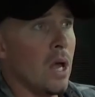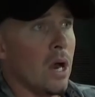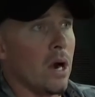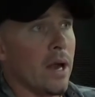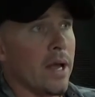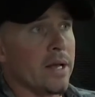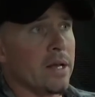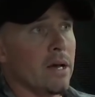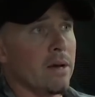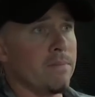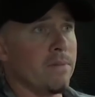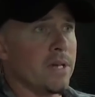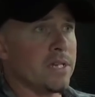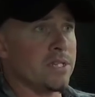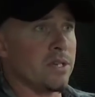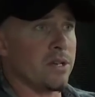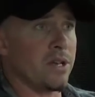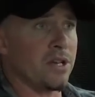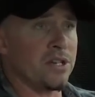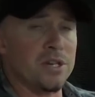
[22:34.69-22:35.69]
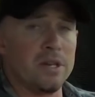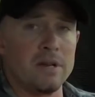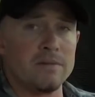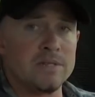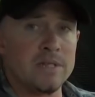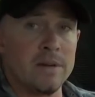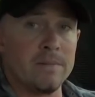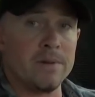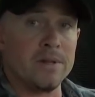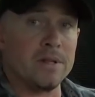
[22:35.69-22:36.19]
All right, God bless. I'll catch you
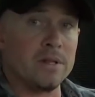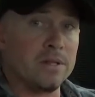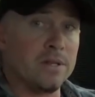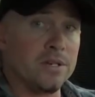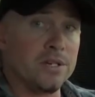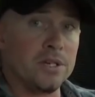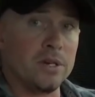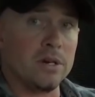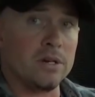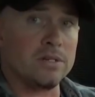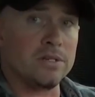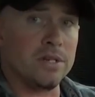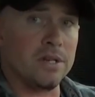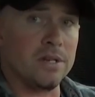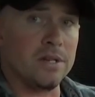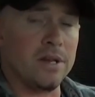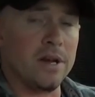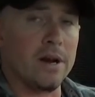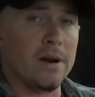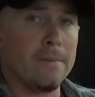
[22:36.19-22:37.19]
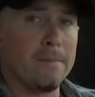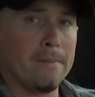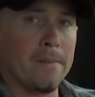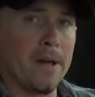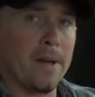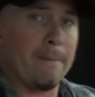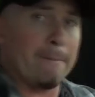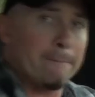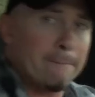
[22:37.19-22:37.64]
next time on the Alicia, and I'll see you in the air. Bye.